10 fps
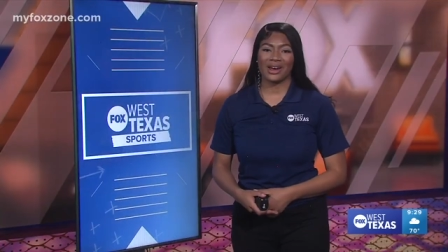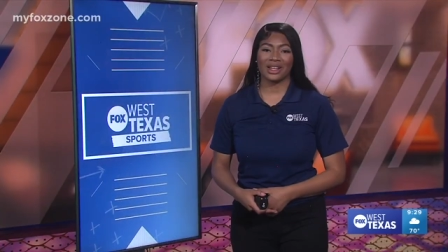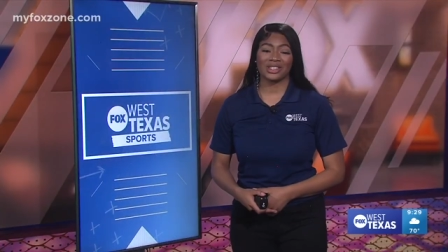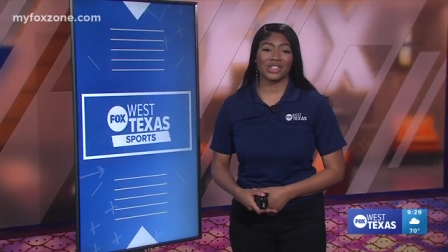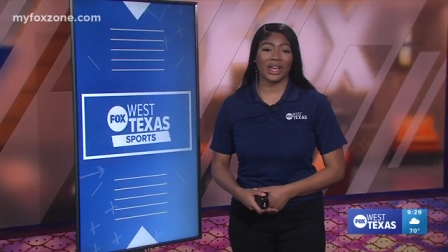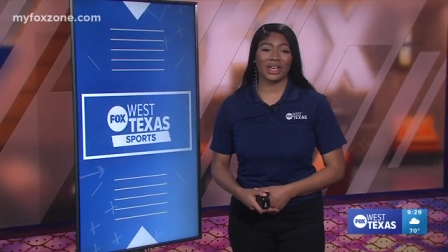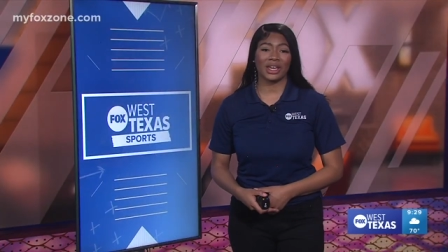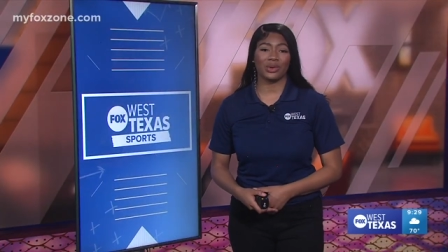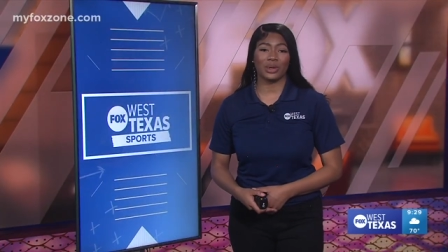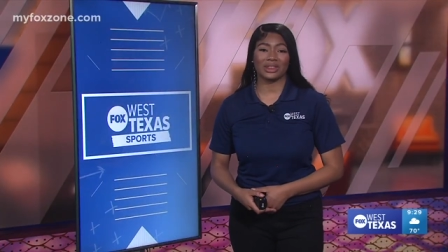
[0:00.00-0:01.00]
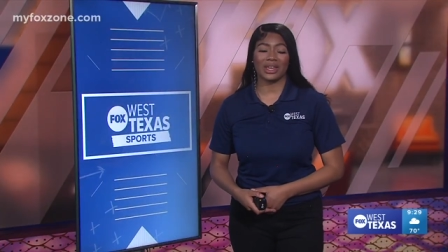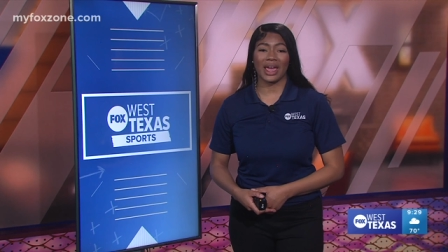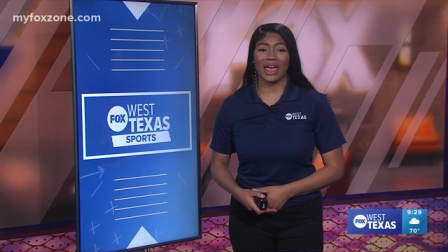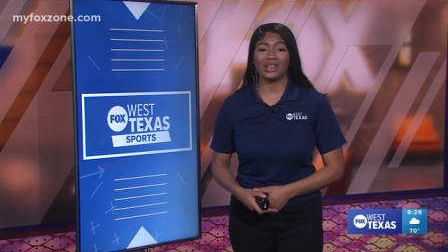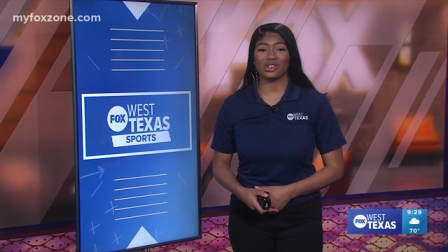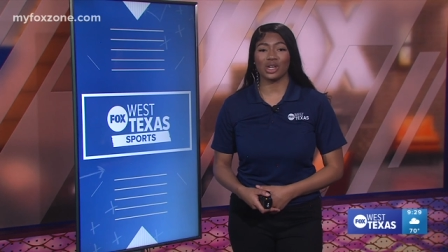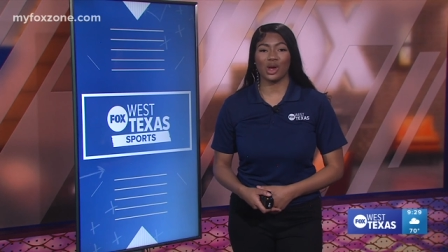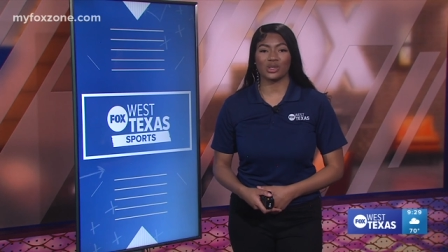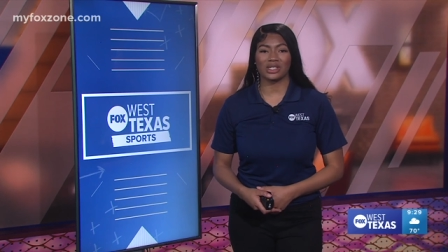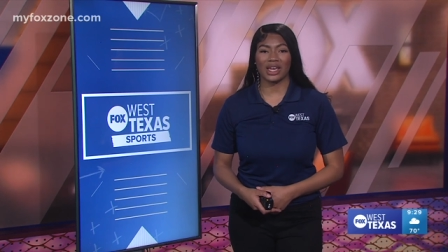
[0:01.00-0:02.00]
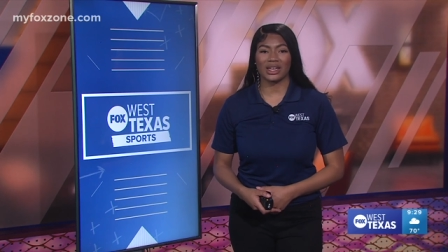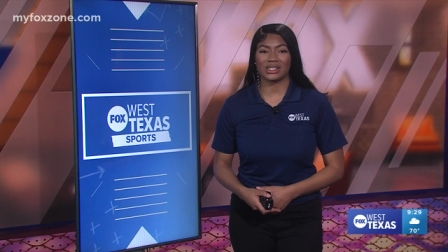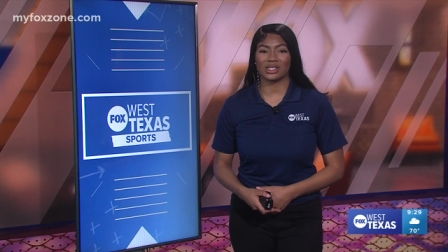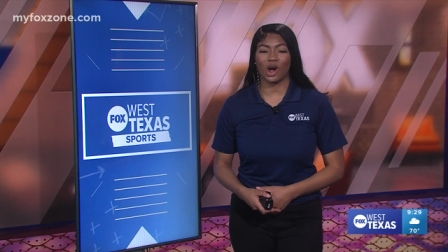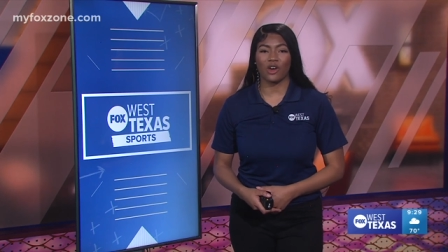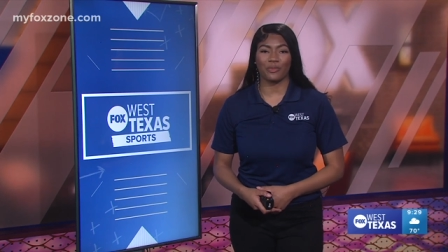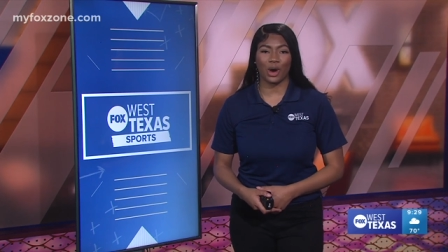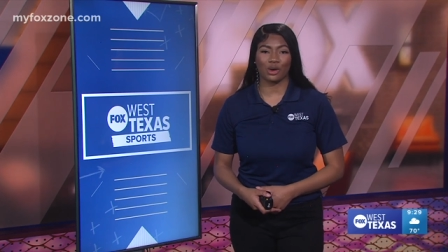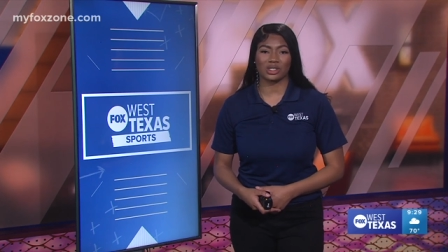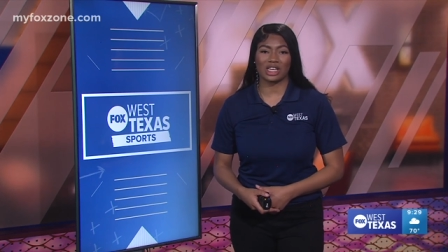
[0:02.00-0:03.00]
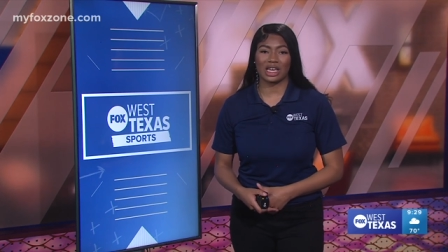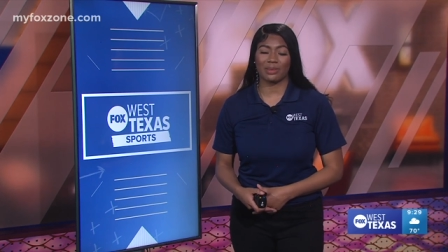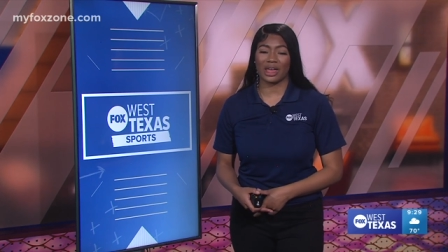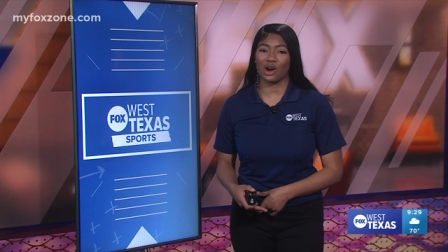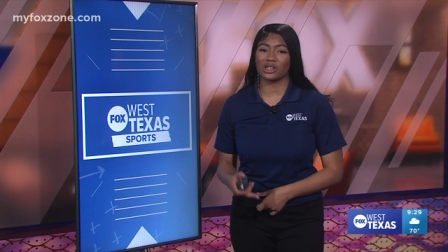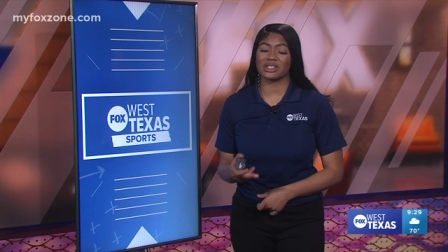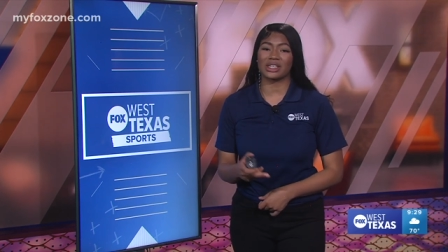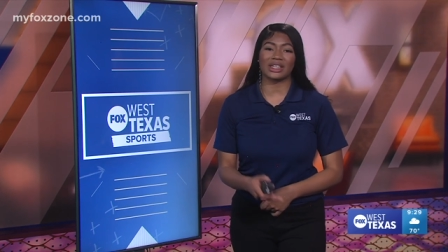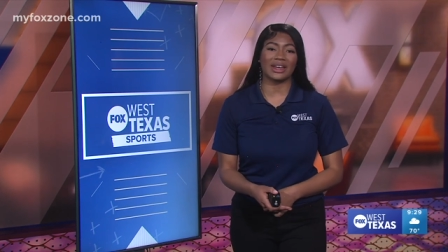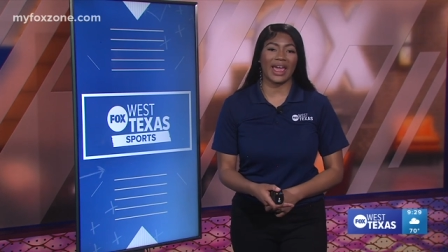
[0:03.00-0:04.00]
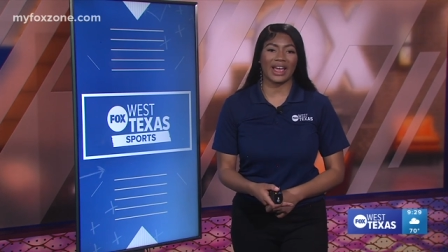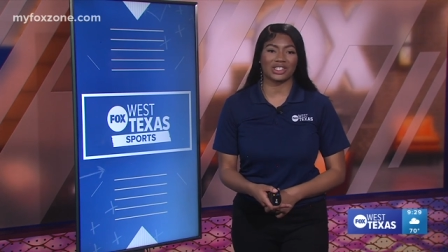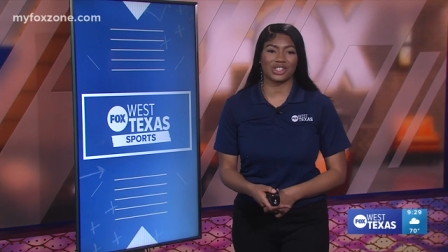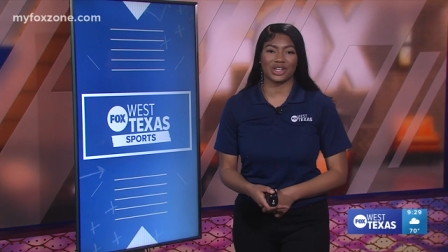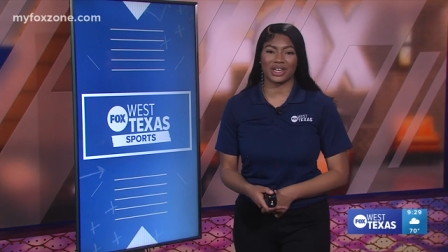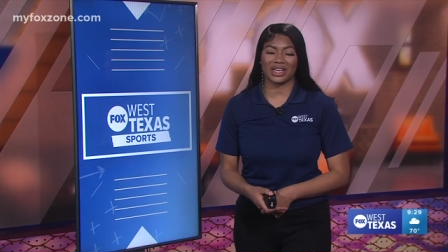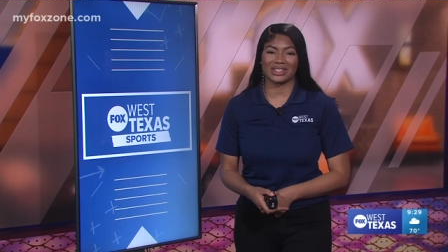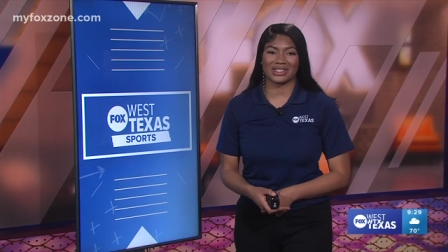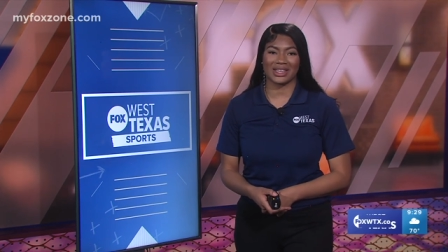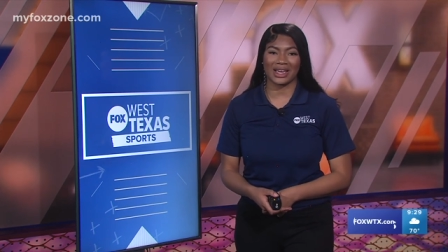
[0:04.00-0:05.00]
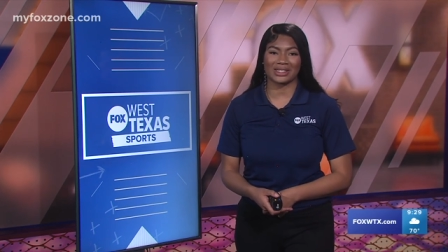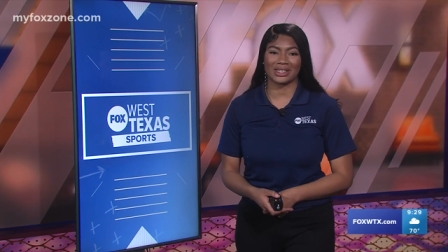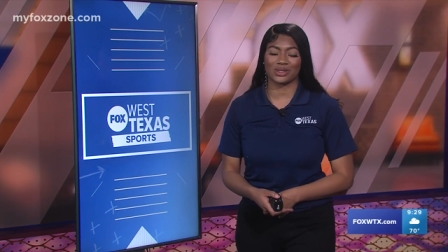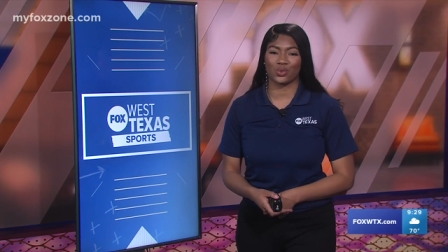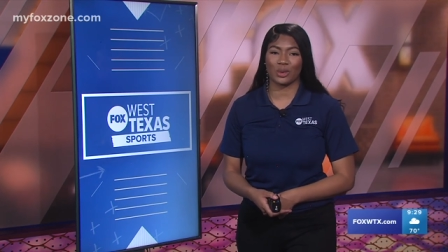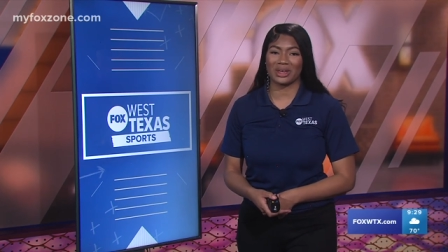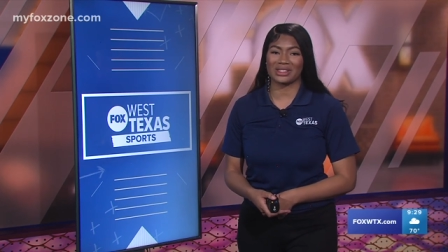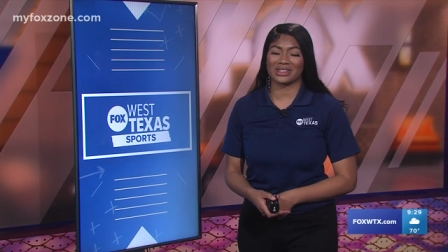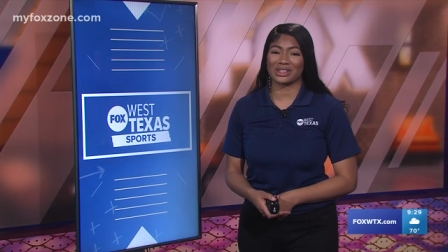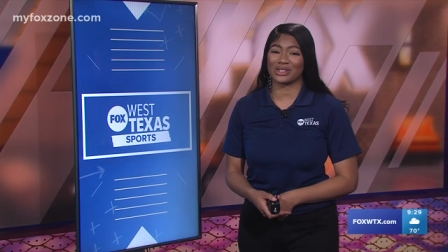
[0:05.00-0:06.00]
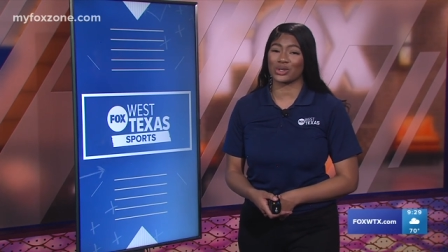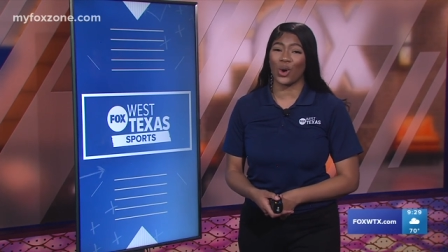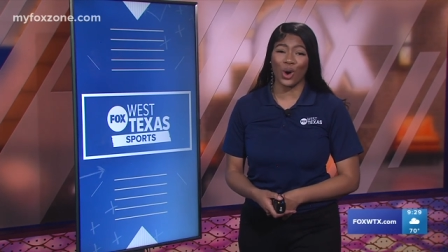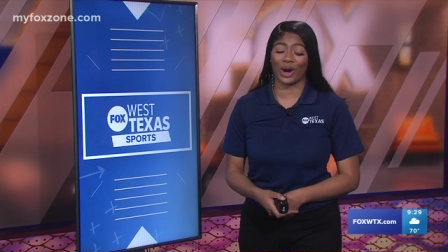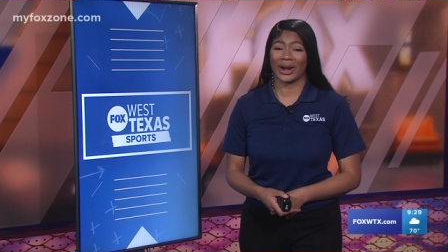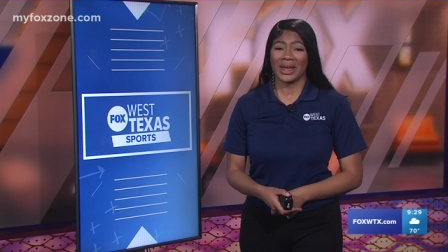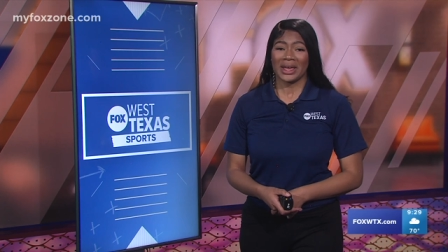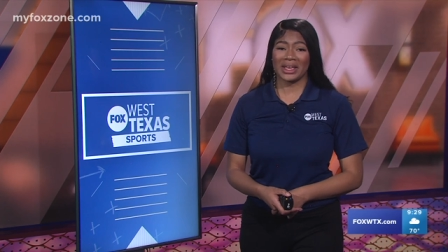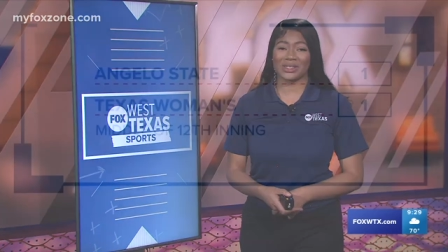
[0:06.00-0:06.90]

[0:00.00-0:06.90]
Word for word: let's check in with the Angelo State softball team. They are still in action against Texas women's. The score is